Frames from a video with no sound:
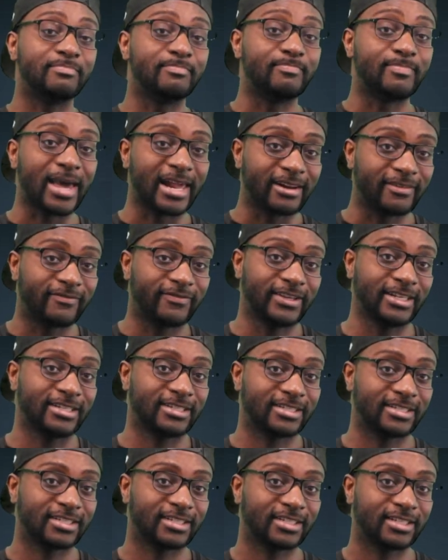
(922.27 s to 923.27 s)

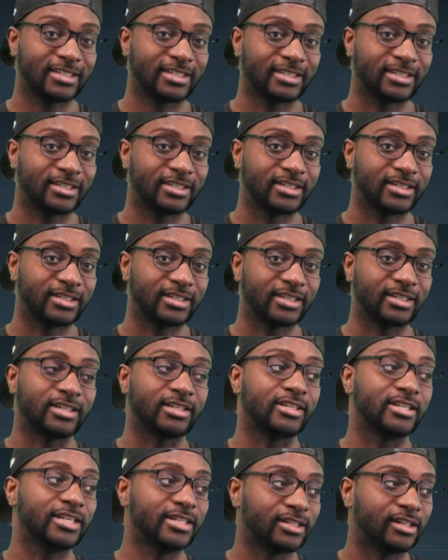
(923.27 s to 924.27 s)
benefit
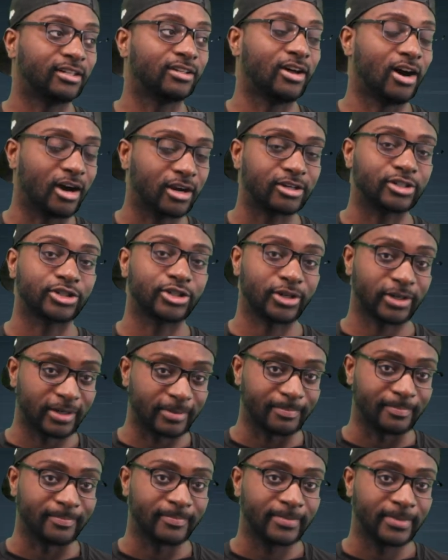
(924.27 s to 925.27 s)
in the long
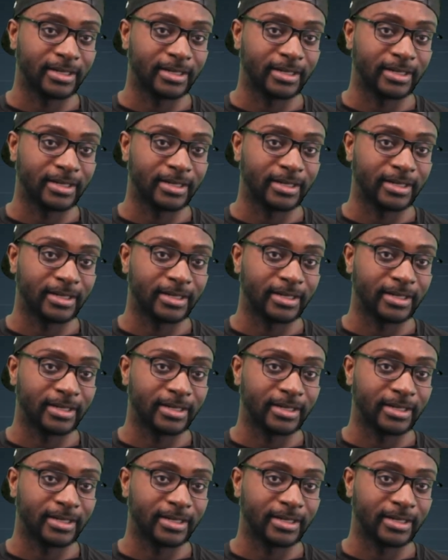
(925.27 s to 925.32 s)
term?